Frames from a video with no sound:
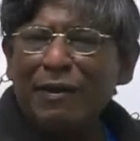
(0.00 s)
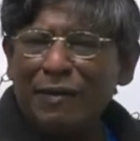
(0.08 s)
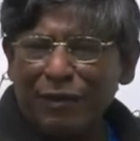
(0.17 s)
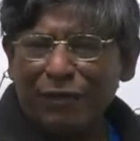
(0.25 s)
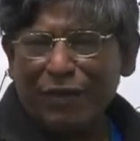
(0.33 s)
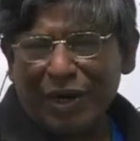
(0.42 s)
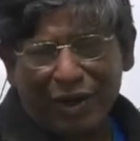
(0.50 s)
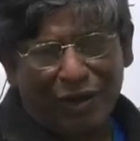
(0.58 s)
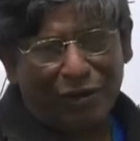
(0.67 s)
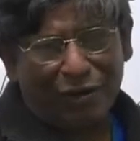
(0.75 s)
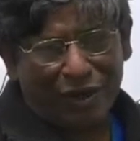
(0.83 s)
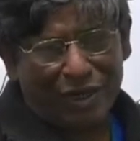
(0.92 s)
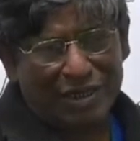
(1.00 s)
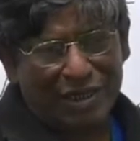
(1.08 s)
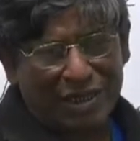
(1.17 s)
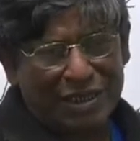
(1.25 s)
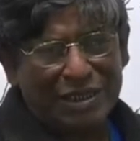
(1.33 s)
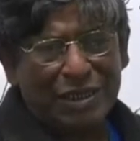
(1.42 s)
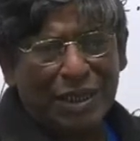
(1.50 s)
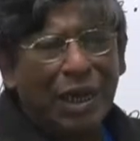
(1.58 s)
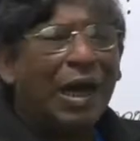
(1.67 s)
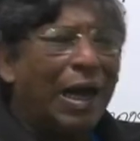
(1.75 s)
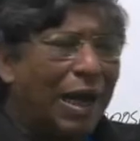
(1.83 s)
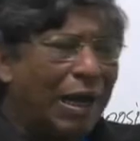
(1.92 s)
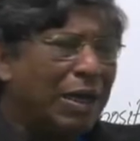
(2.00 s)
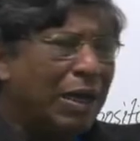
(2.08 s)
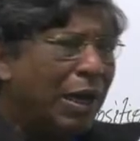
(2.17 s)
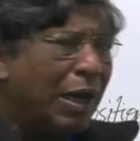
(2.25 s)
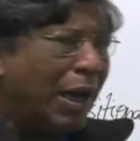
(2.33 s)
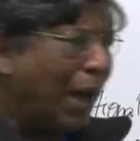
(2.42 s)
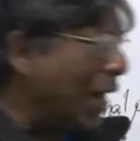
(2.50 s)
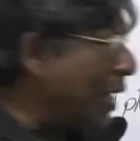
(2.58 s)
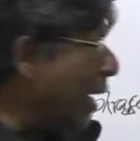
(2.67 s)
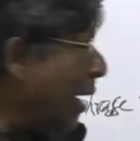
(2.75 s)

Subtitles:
different phrases. And I have